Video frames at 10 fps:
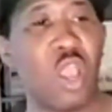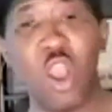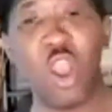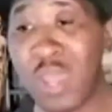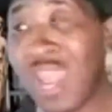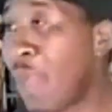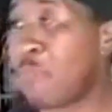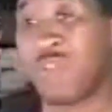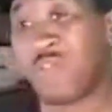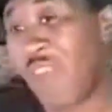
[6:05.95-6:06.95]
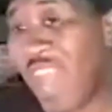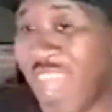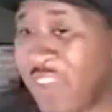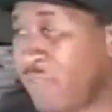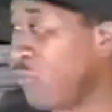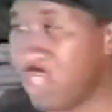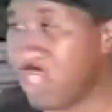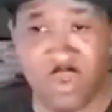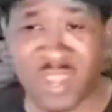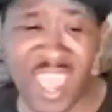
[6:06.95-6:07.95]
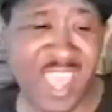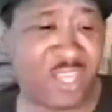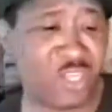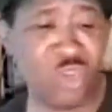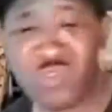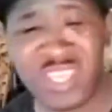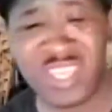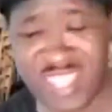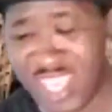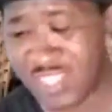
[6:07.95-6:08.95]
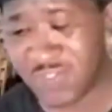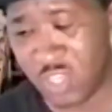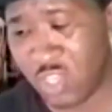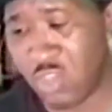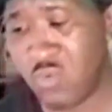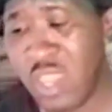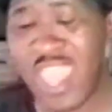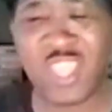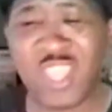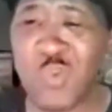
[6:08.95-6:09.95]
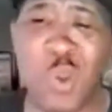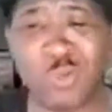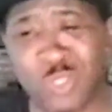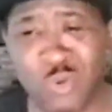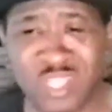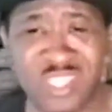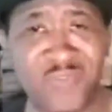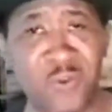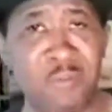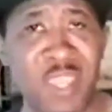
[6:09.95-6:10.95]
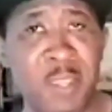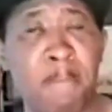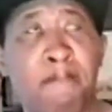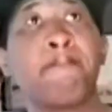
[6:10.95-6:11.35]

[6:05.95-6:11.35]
Oh, well, I provide for you and I do these things for you and you won't do this for me.